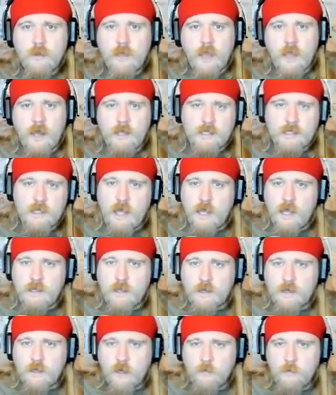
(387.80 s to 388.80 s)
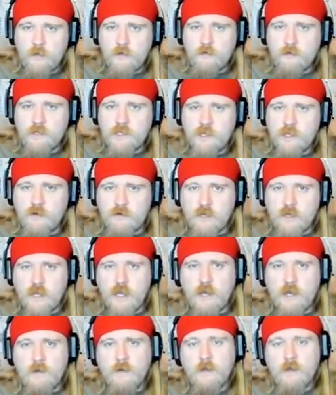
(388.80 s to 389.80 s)
and has not yet come into its own
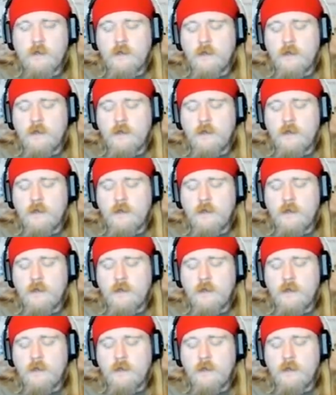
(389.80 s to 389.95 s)
yet,